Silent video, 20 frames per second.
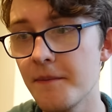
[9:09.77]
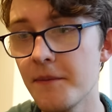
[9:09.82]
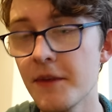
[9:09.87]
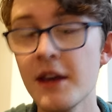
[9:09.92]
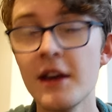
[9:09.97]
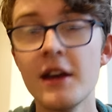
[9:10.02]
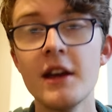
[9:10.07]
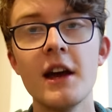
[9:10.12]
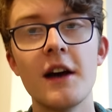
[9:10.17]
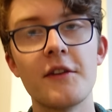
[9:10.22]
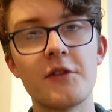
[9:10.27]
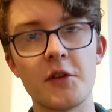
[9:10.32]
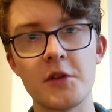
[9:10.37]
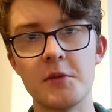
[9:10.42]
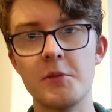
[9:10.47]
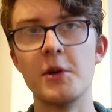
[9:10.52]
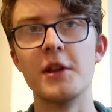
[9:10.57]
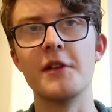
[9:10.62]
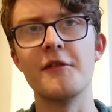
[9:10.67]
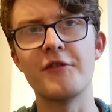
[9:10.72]
I've got
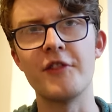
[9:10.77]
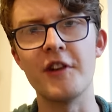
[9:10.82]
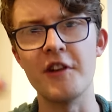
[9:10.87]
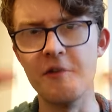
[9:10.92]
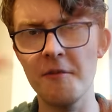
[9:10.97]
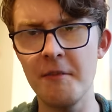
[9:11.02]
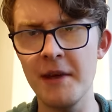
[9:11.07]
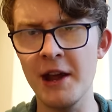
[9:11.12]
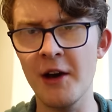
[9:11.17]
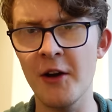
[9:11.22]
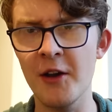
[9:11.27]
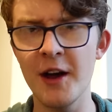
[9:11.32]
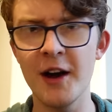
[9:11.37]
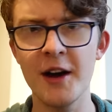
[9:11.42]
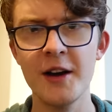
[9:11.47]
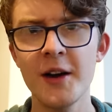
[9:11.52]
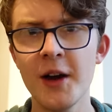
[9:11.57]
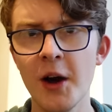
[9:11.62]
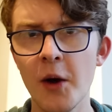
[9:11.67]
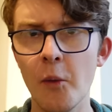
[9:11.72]
them all in front of me on
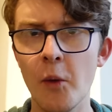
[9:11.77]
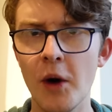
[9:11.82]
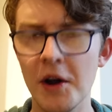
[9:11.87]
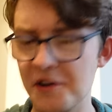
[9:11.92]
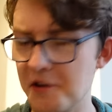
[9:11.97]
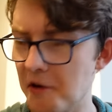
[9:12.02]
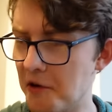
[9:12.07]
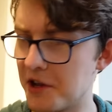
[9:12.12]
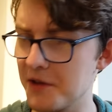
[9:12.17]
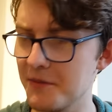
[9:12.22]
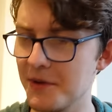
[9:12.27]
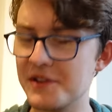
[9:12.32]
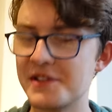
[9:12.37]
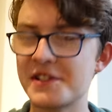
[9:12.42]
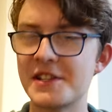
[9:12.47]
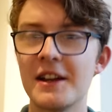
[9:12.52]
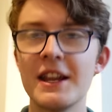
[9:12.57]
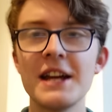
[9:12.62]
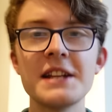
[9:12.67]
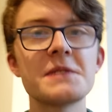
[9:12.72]
a Word document,
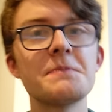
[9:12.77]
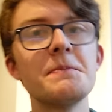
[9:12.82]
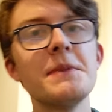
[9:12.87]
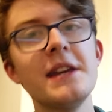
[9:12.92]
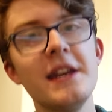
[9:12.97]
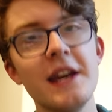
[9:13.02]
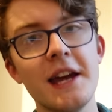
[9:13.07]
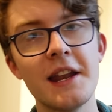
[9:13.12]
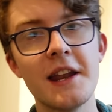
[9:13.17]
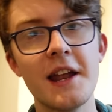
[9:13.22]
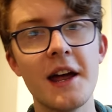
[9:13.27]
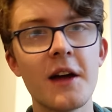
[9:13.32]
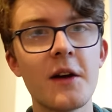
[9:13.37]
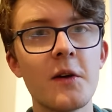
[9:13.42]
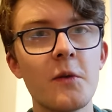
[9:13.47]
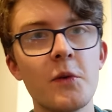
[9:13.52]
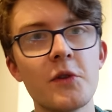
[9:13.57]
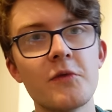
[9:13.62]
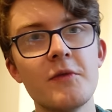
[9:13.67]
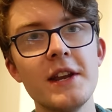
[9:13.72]
so let's begin
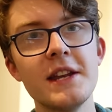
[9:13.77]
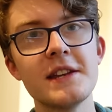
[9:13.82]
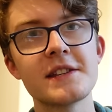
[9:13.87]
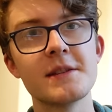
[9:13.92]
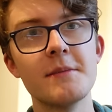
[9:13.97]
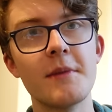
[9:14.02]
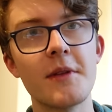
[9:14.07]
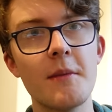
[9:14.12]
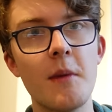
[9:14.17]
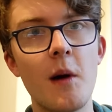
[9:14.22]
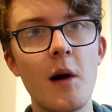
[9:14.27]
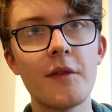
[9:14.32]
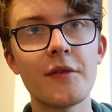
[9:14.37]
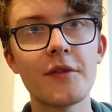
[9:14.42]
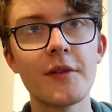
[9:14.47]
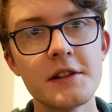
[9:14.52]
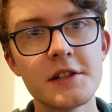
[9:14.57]
with reading some of them off.